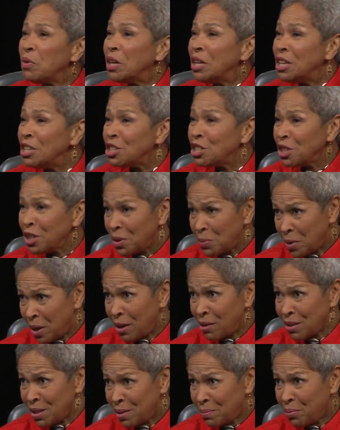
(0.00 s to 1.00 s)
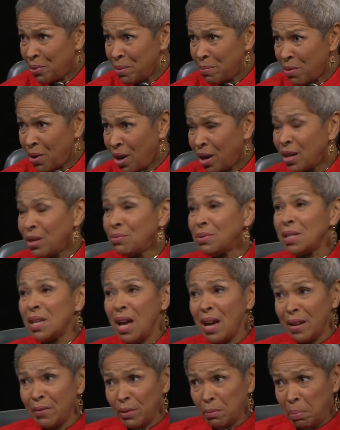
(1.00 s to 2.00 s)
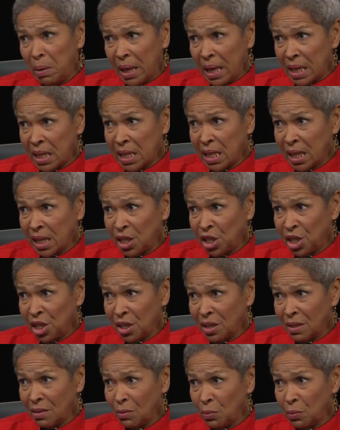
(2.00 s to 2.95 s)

Initially, when I was at Bryn Mawr, it was kind of a plantation